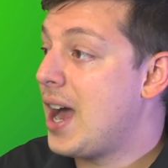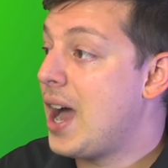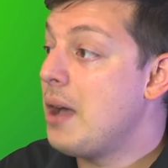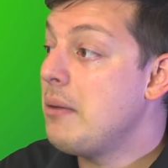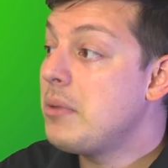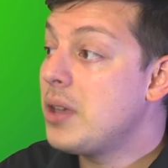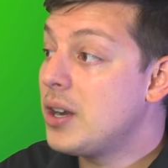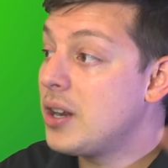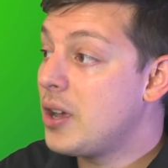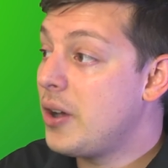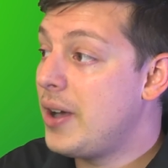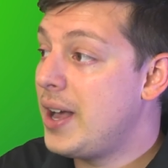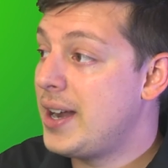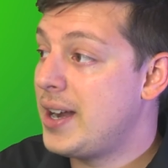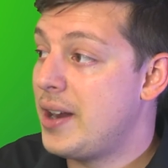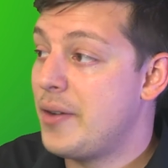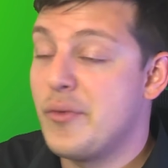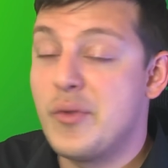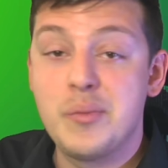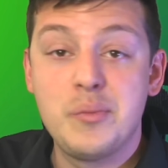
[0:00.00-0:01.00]
I'm going to go ahead
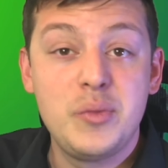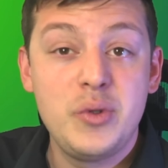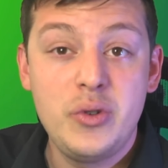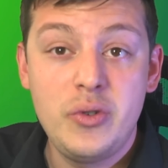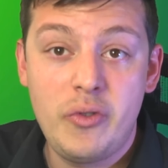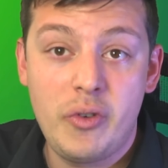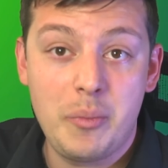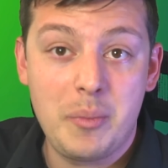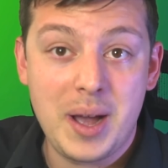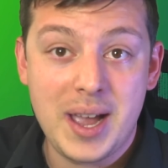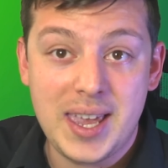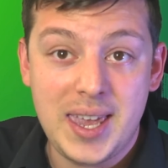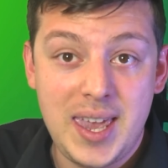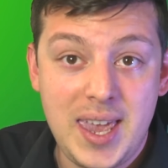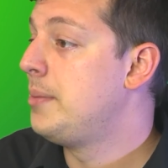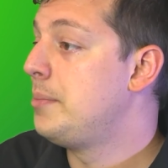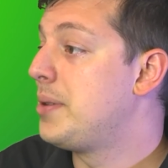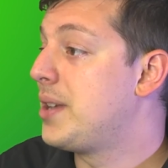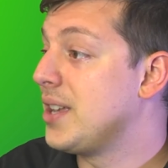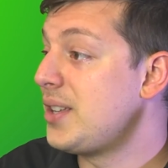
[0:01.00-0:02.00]
and remove my
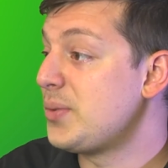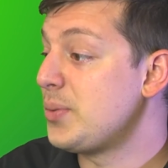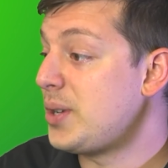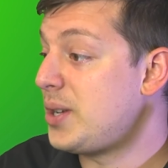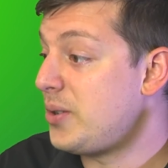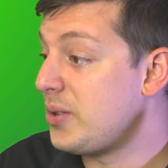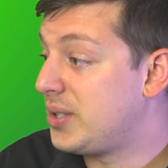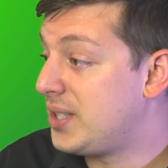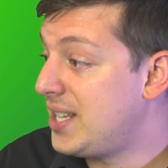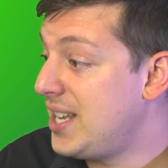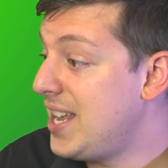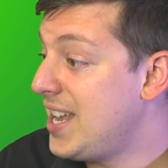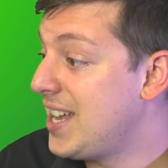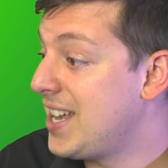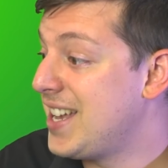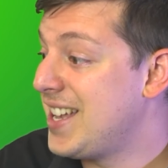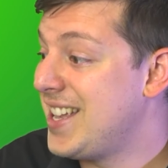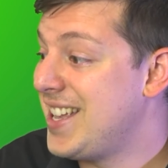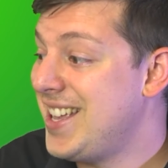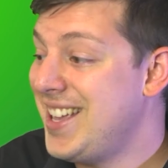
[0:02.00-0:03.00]
key because what you're
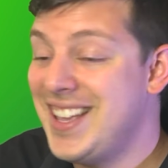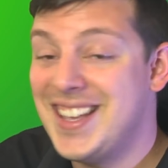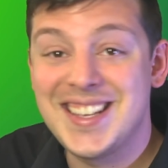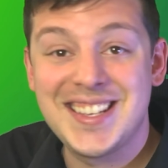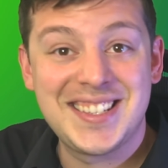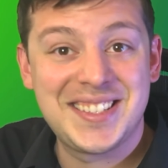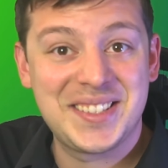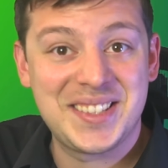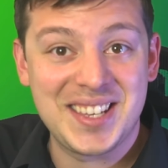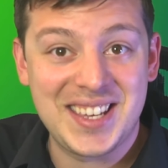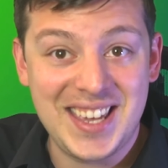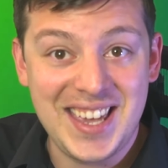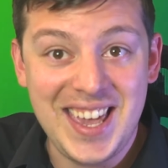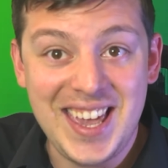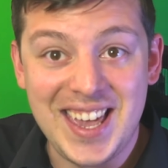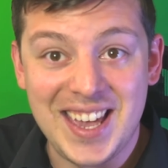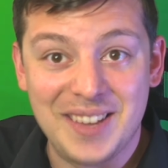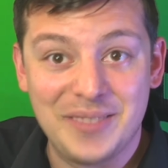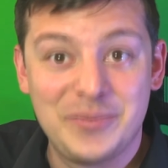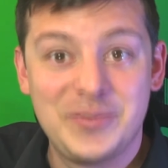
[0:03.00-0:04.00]
seeing is the
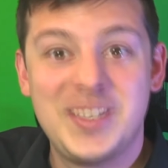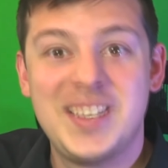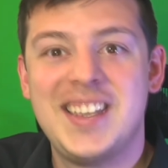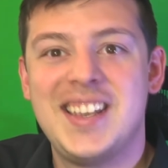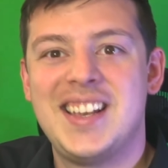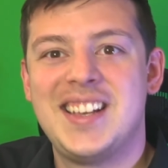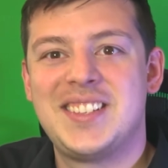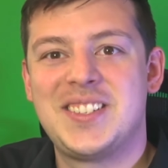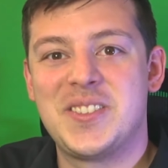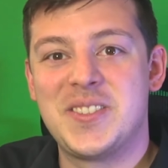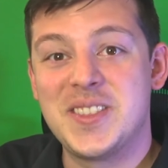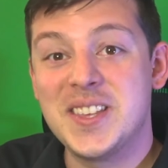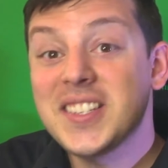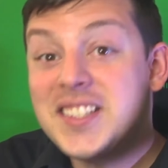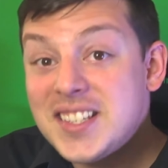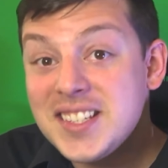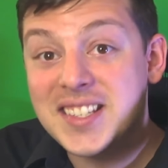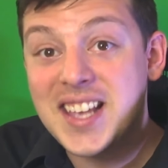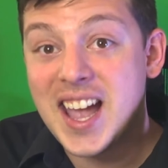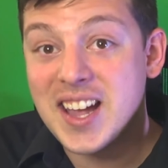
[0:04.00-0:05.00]
key. So
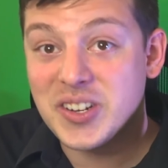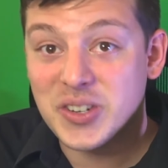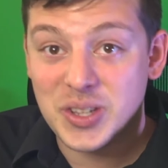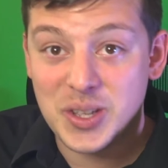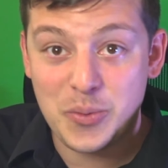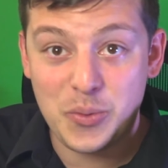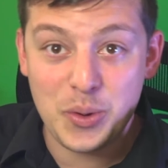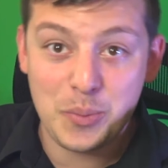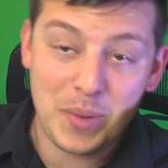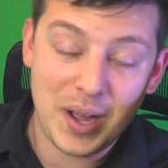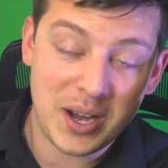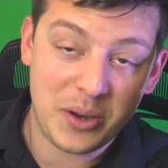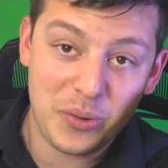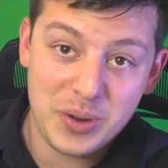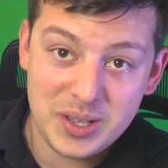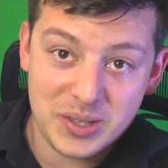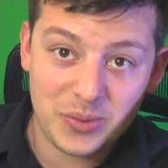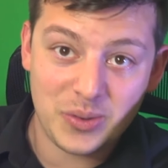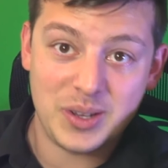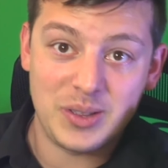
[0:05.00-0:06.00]
this is actually what my
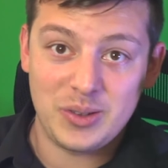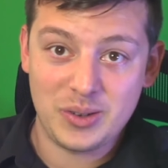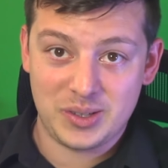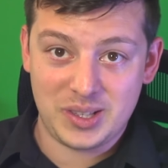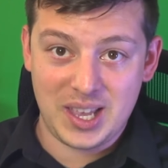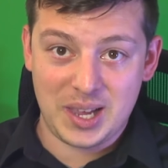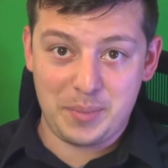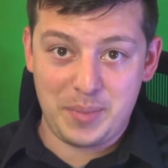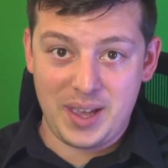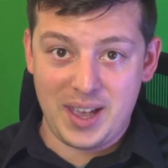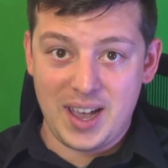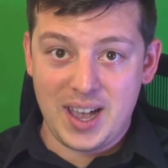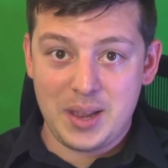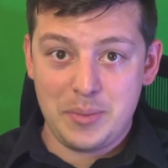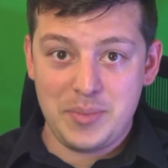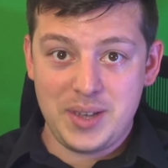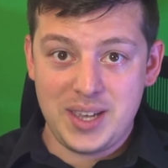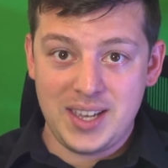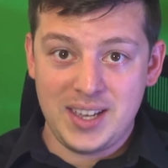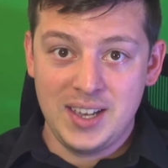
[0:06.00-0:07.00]
green screen looks like
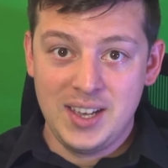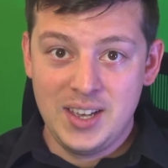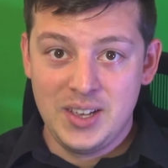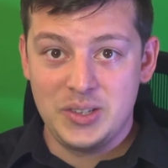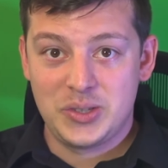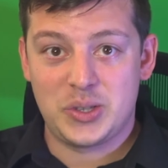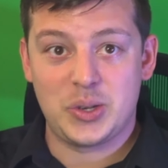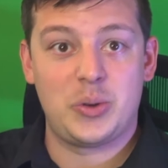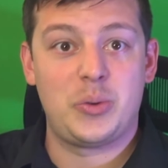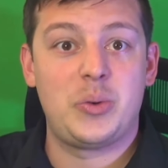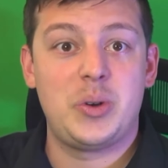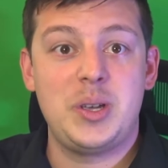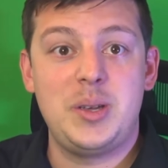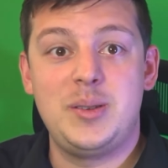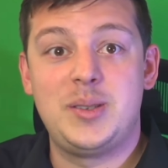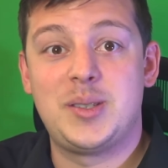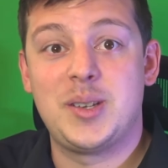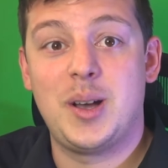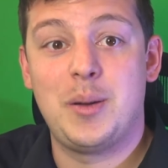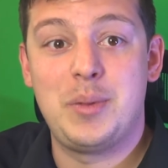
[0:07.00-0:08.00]
behind me. So what
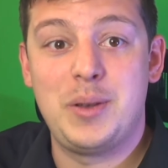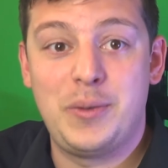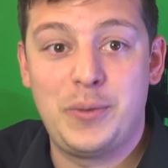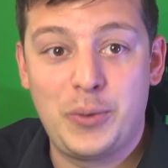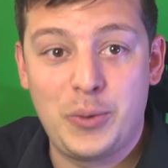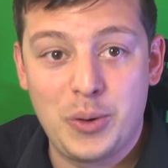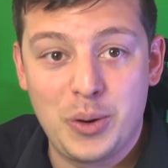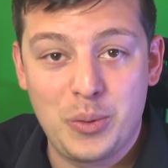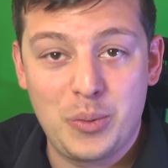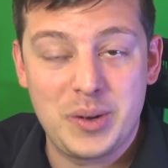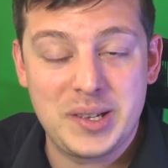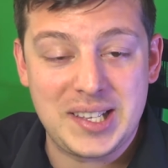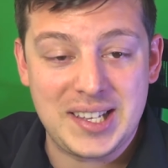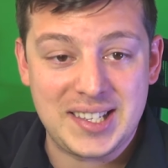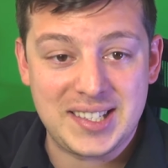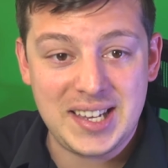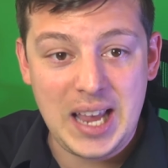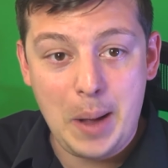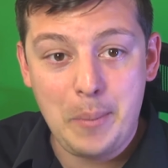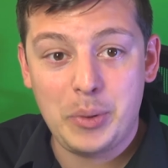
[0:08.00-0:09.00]
you saw before was a
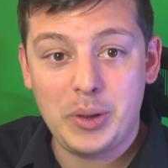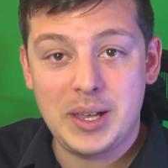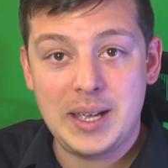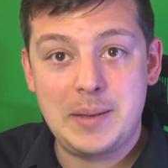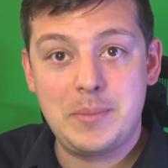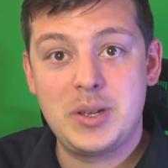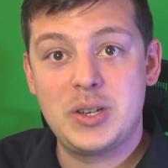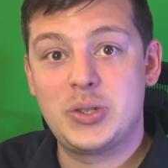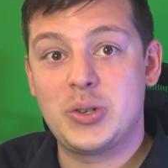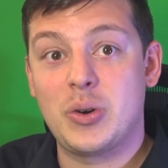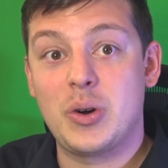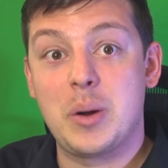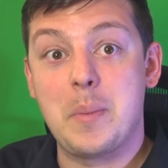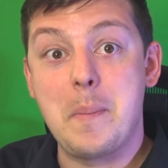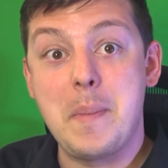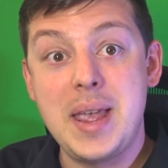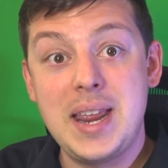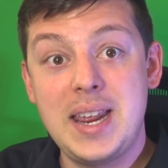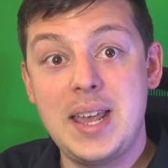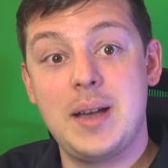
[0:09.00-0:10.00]
sample image or a
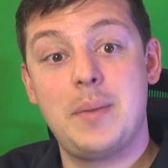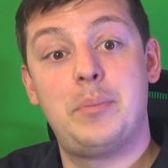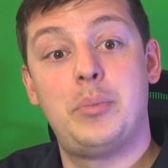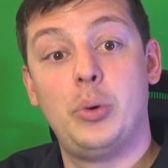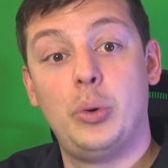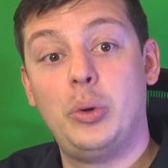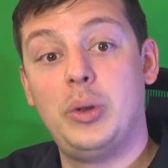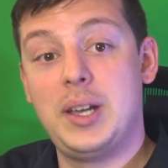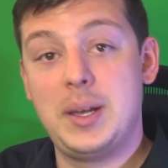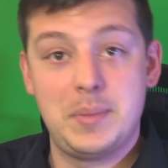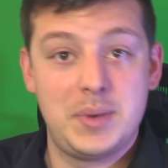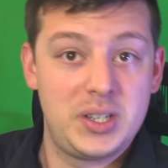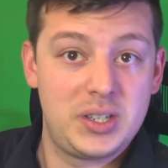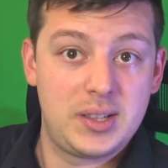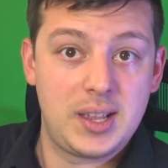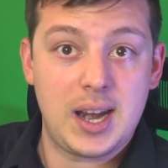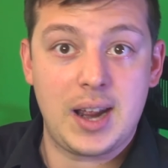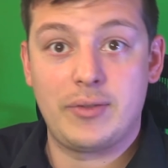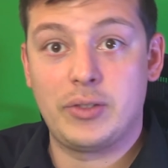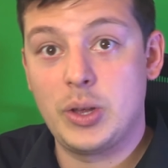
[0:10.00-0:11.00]
media pool image
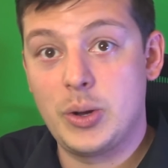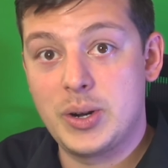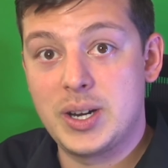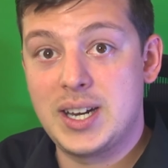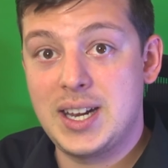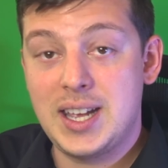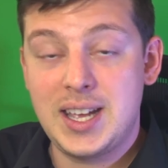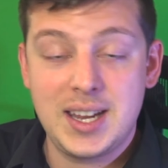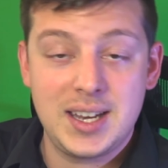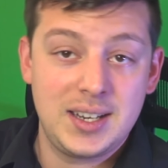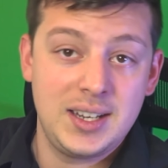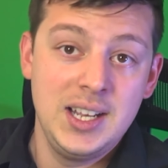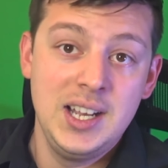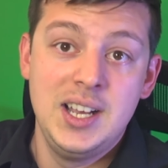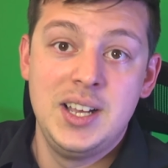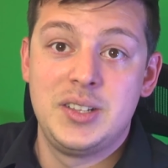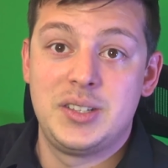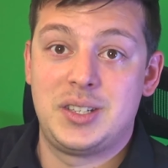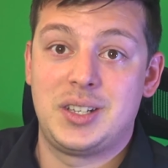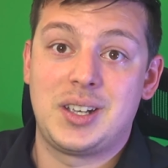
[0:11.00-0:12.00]
that I've loaded in
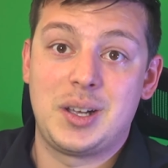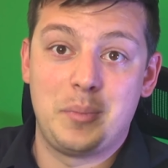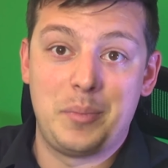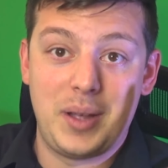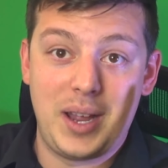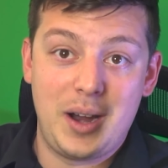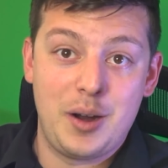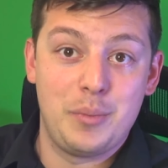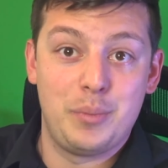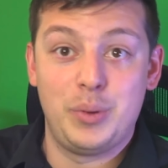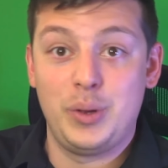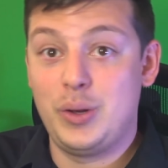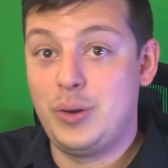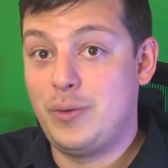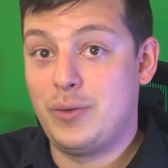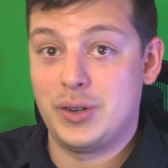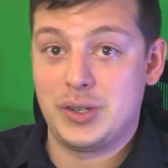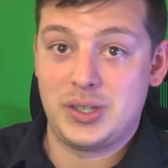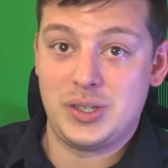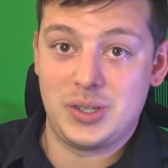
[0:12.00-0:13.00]
to compare
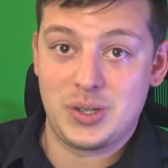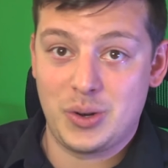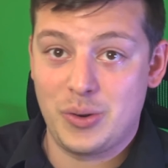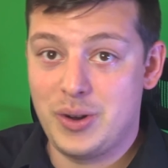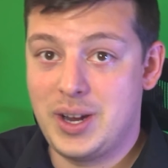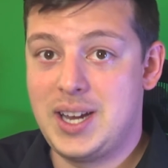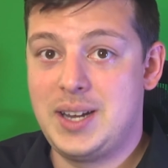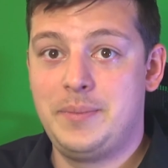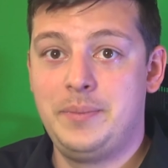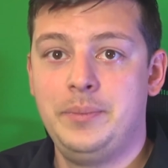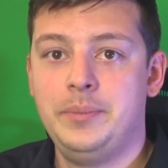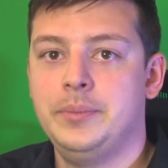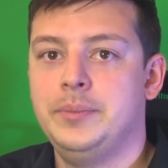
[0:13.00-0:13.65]
blue versus green.